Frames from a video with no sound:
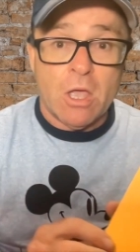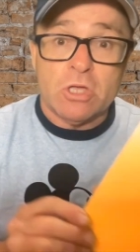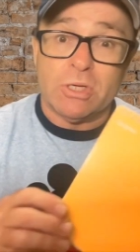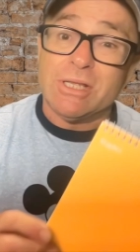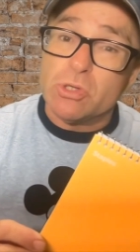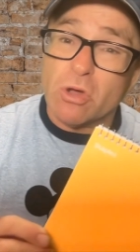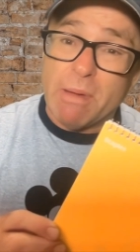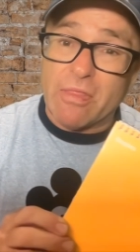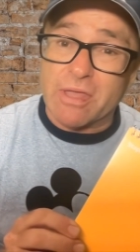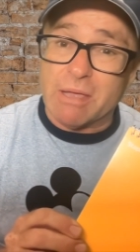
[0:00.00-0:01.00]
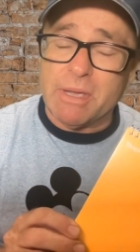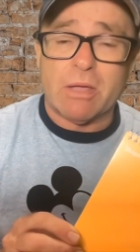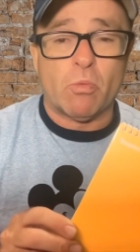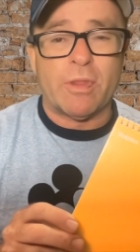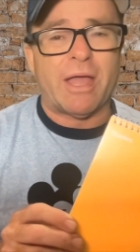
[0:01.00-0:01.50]
So let's talk about the
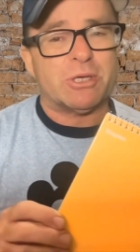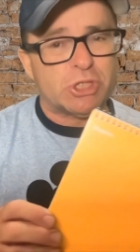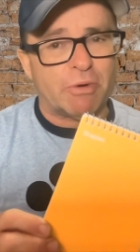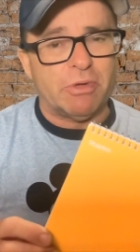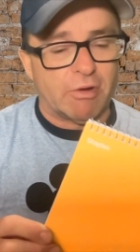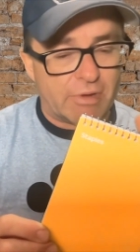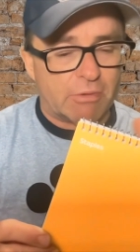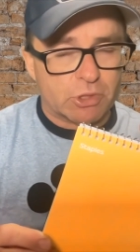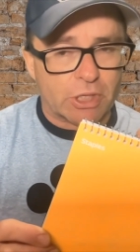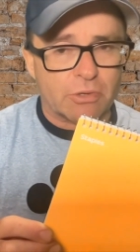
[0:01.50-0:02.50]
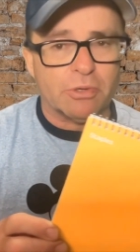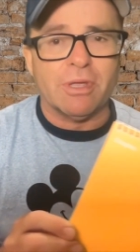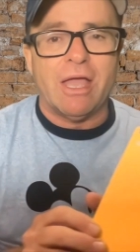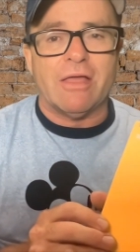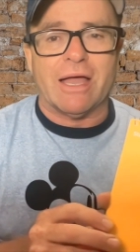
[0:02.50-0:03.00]
gimmick without showing you. I really wish I
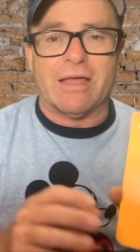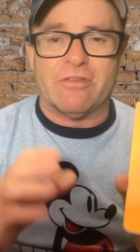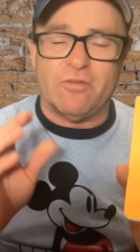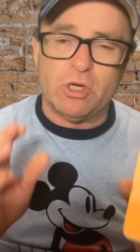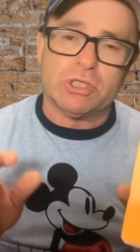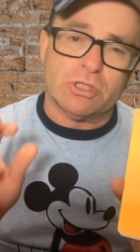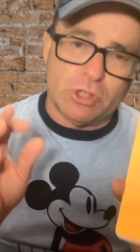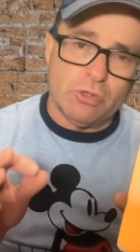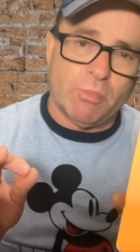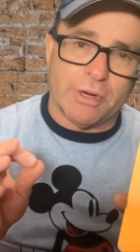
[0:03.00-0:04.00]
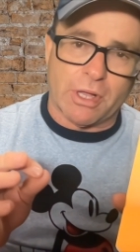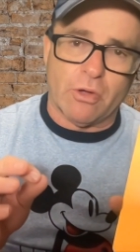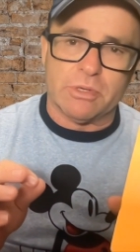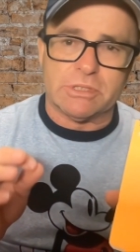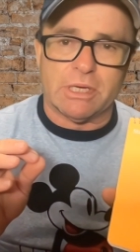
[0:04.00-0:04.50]
could. Uh, the version 2.0
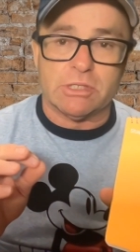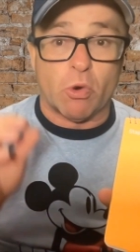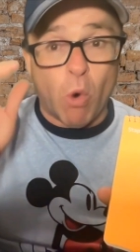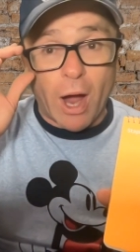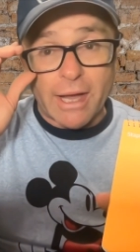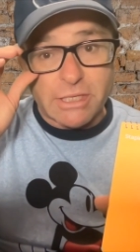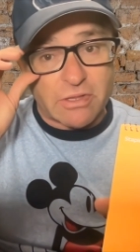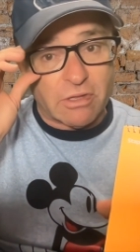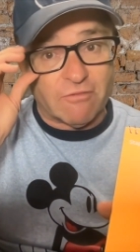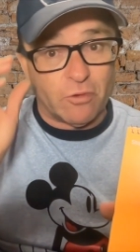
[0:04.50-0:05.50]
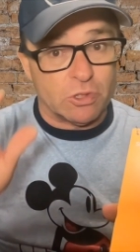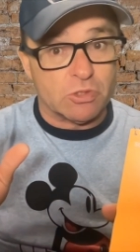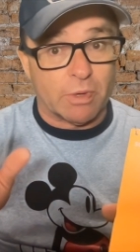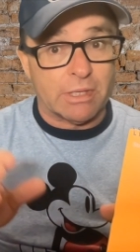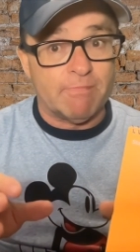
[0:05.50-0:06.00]
is, is quieter than the
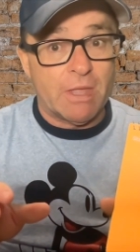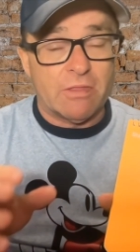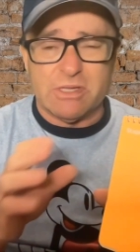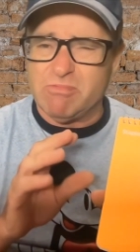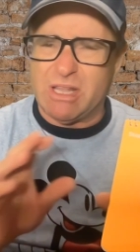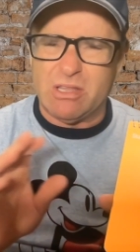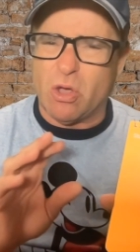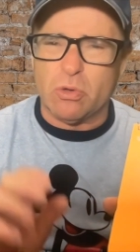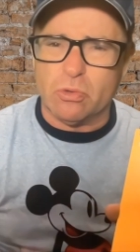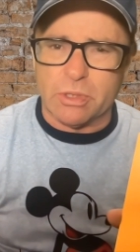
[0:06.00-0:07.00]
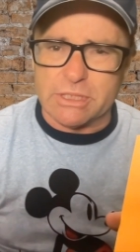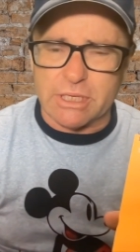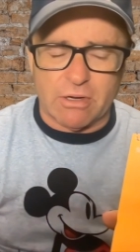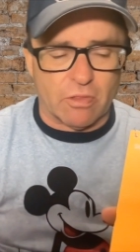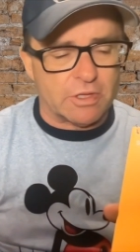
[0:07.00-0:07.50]
first one. There's really no
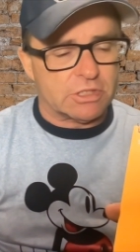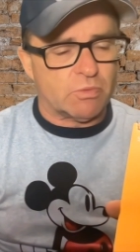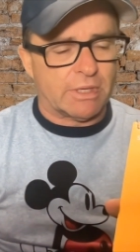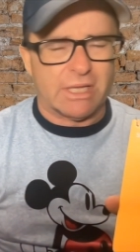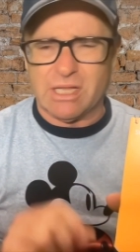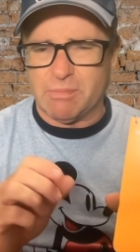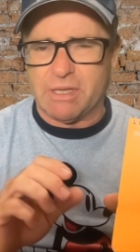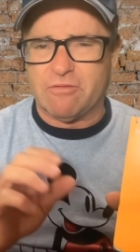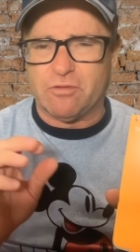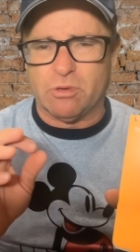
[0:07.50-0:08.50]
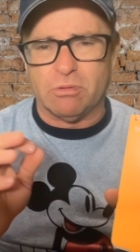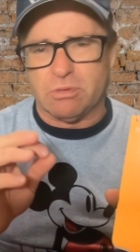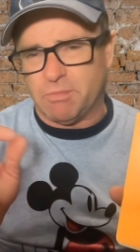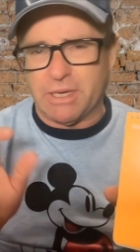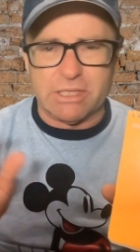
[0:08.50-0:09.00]
noise on this one. A little bit if
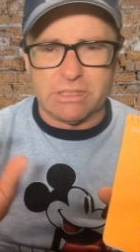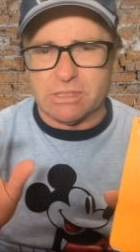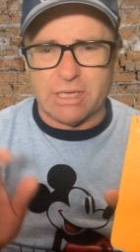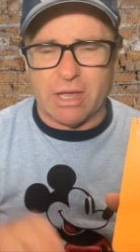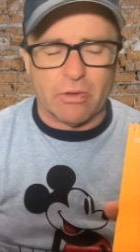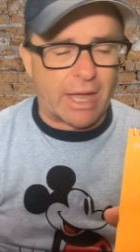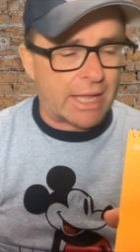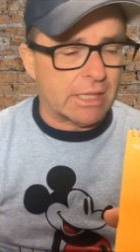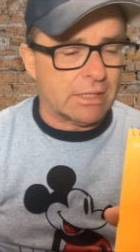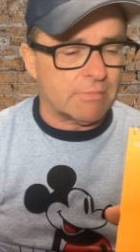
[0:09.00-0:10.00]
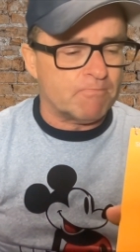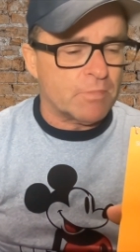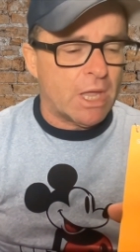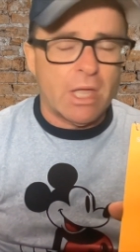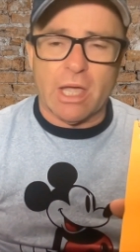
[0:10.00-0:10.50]
you, depends how you handle it.
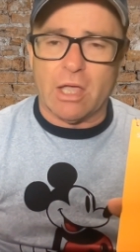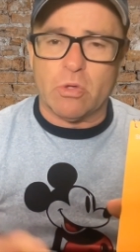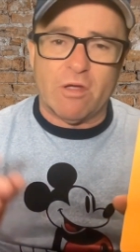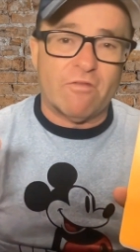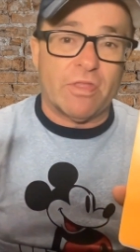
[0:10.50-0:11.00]
Uh, you have